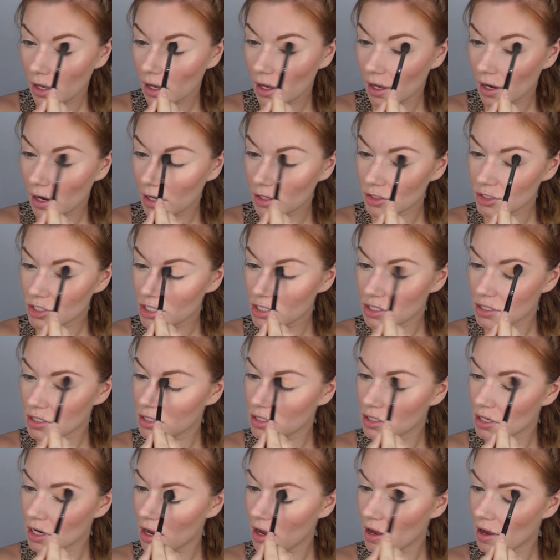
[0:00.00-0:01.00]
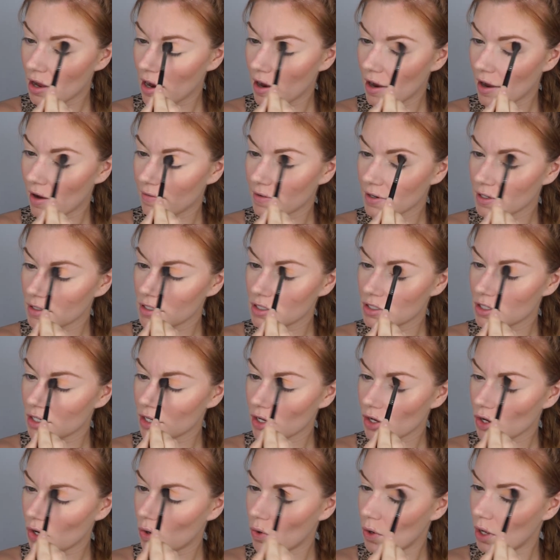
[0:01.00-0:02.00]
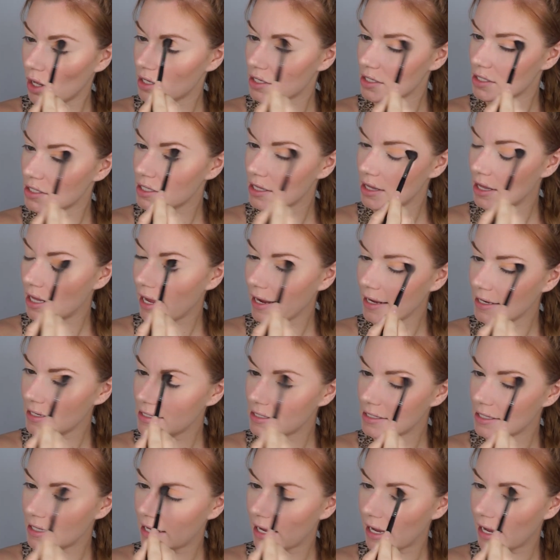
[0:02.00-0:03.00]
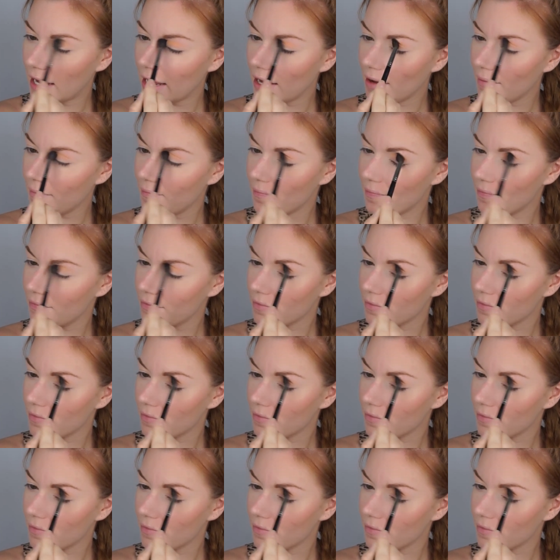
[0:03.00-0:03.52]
And I'll just ever so slightly